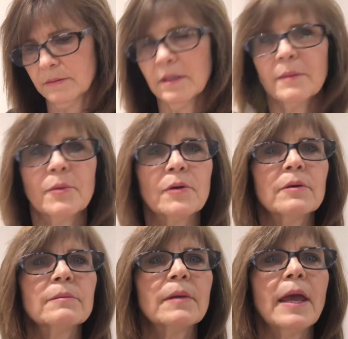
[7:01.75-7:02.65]

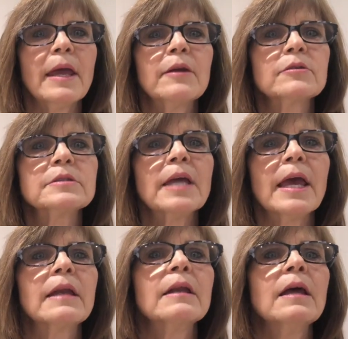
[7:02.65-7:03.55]
number eight or
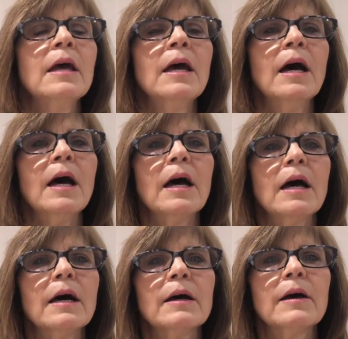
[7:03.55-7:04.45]
ten, uh,
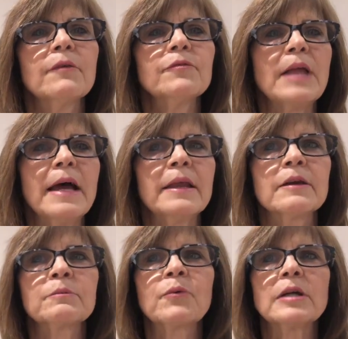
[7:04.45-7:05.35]
a flat
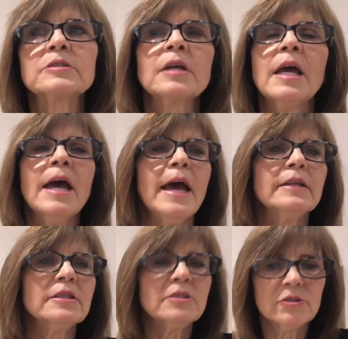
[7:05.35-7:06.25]
hair brush.
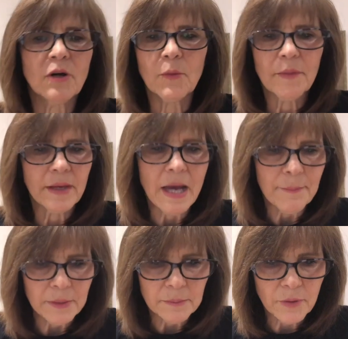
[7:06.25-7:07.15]
And just start with a
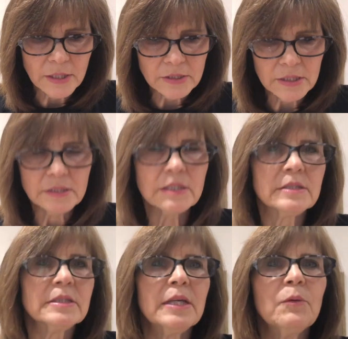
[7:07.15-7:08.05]
couple of brushes and
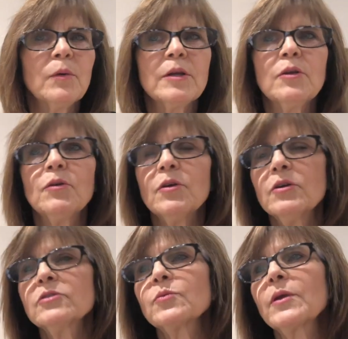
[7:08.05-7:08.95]
see what you
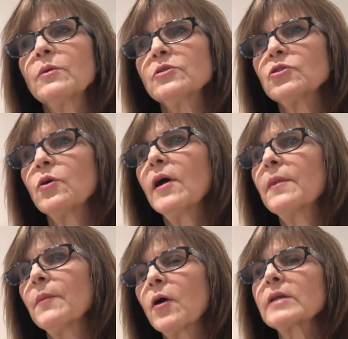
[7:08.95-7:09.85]
use, what you enjoy, the
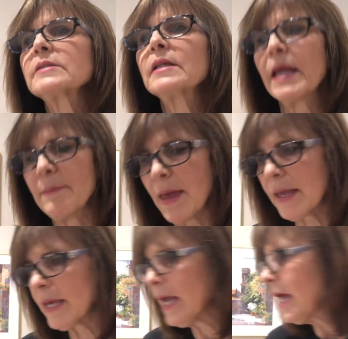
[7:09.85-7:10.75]
marks that they make,